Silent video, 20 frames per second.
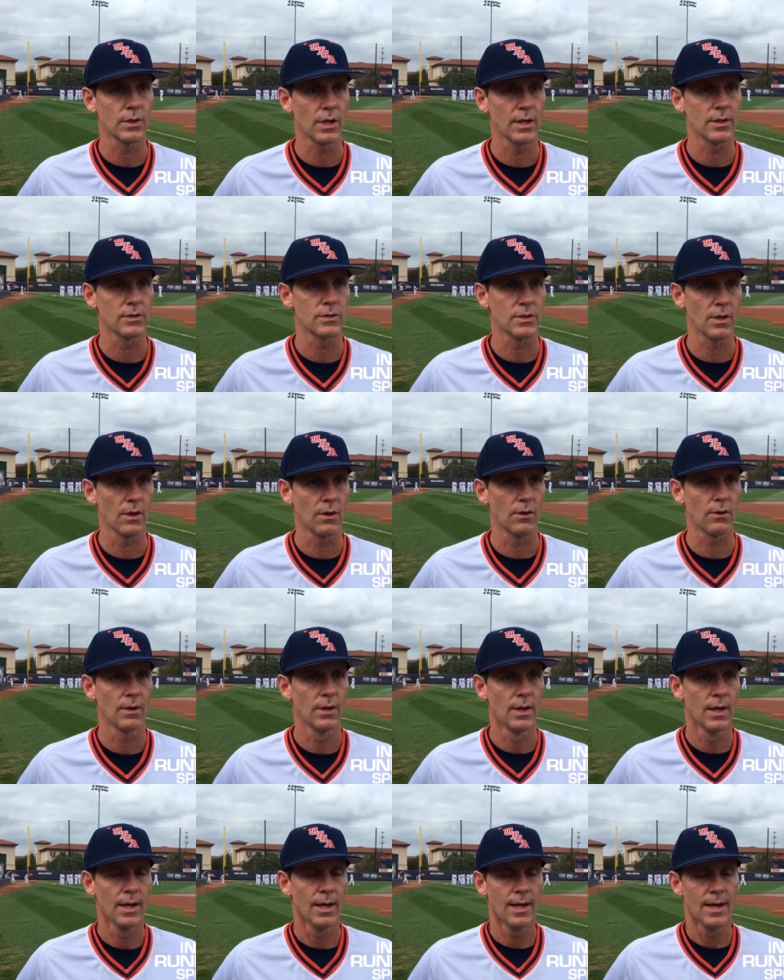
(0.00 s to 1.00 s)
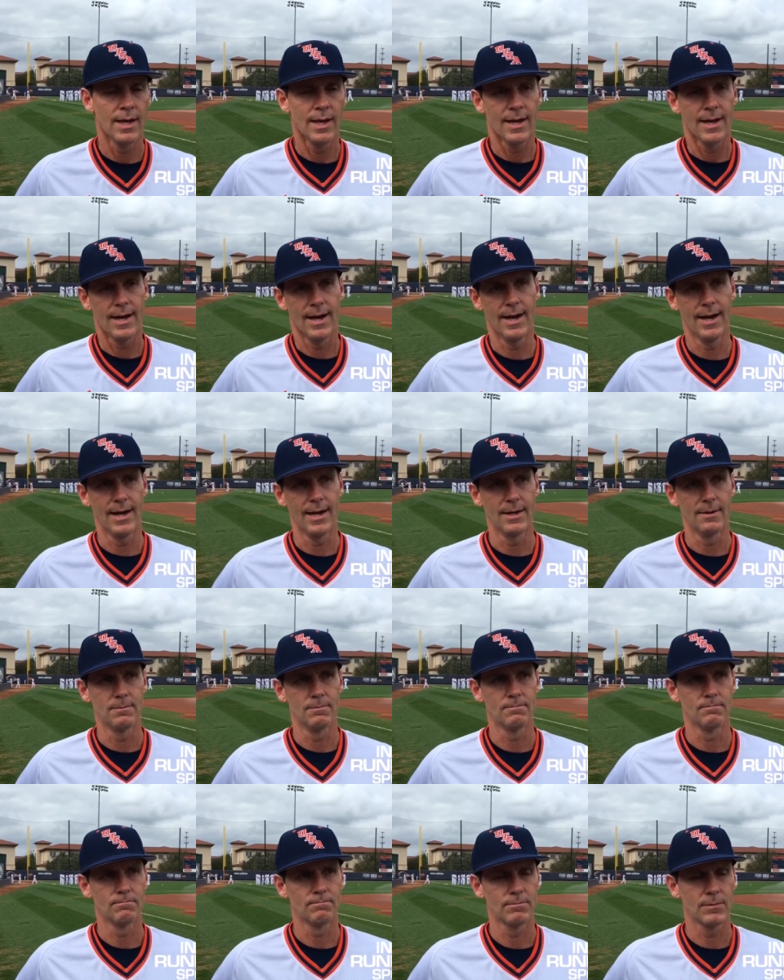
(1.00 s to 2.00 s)
And so,
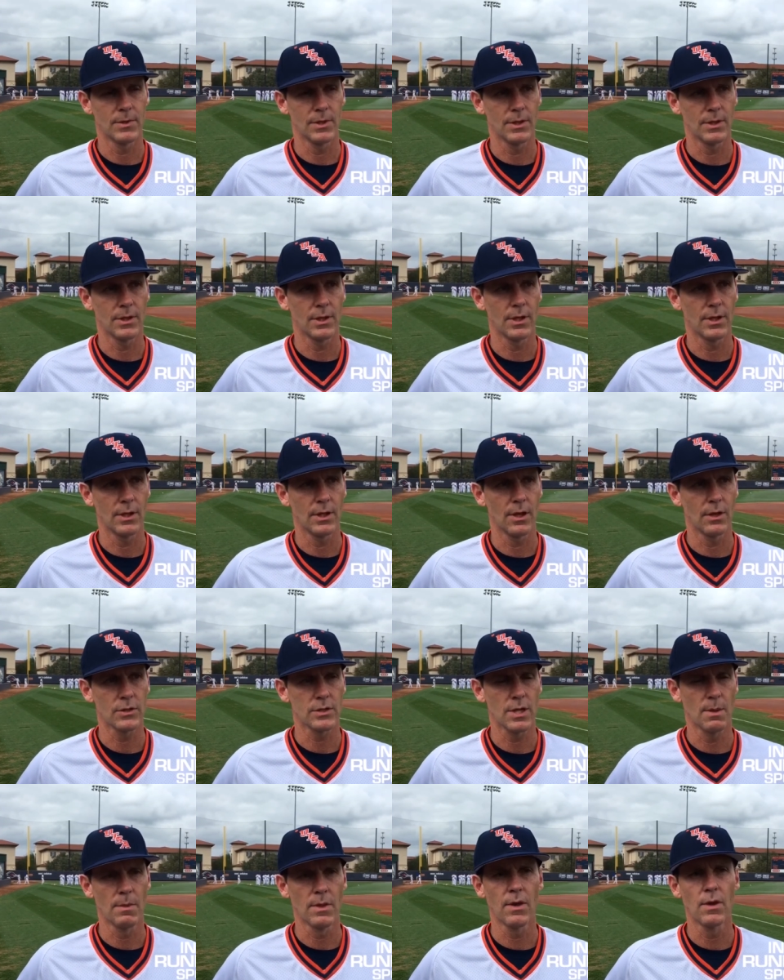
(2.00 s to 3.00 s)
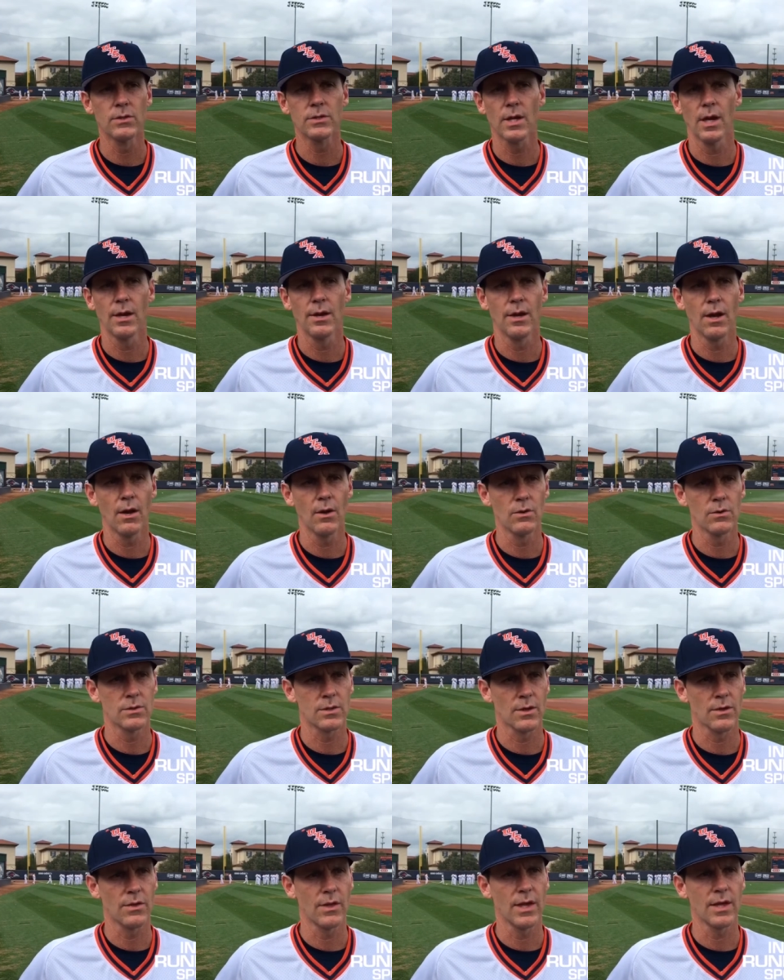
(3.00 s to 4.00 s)
um, you, you, know, some of those
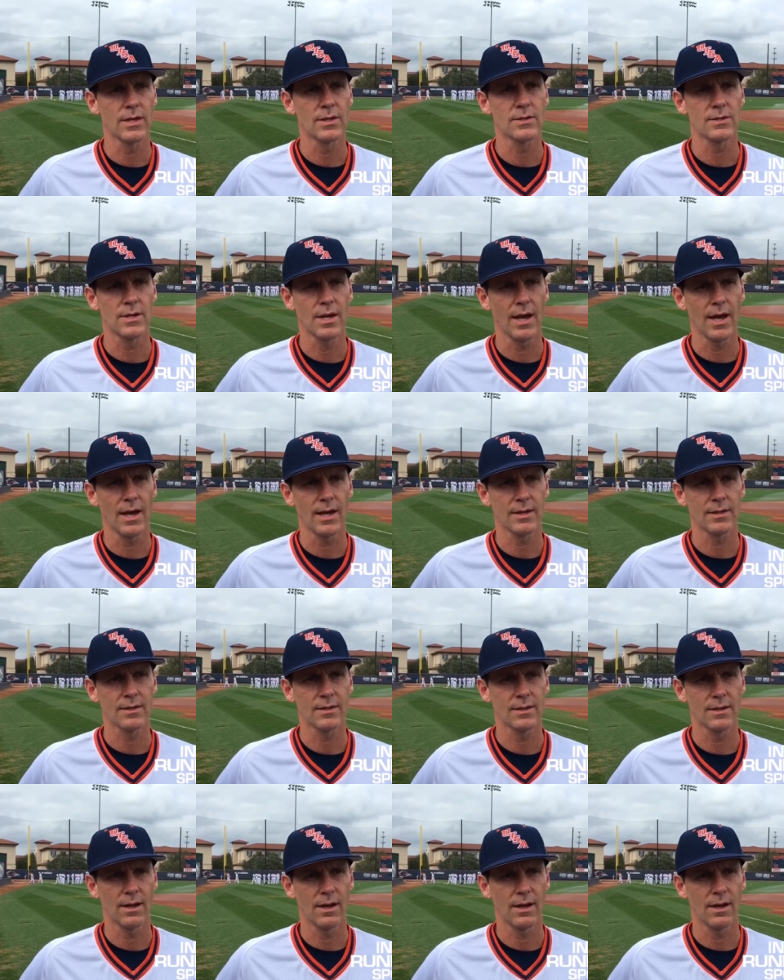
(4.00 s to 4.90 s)
unknowns are things that,